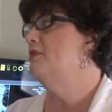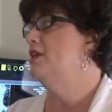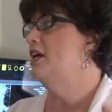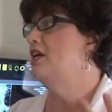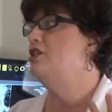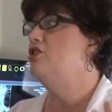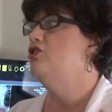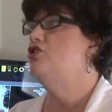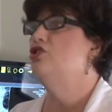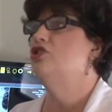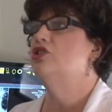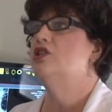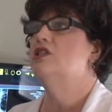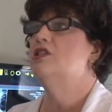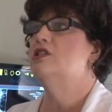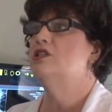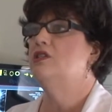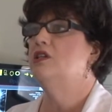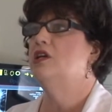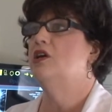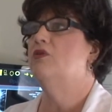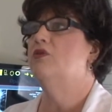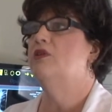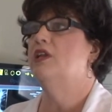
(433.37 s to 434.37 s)
They just
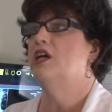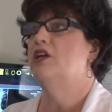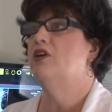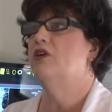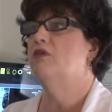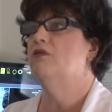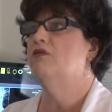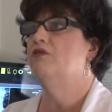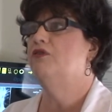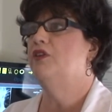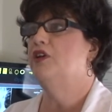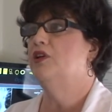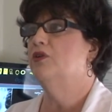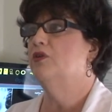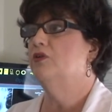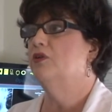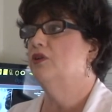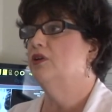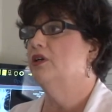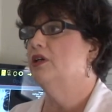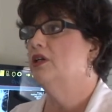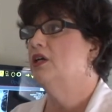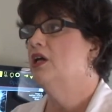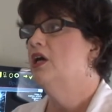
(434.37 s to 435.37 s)
know they don't feel
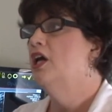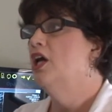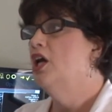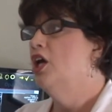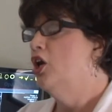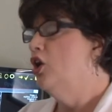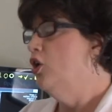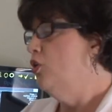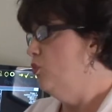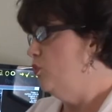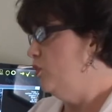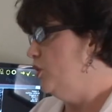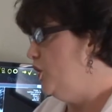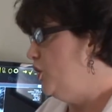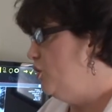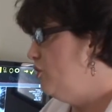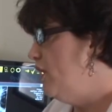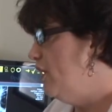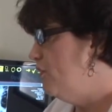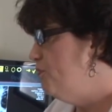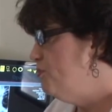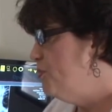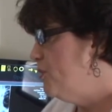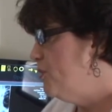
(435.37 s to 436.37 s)
good. When you have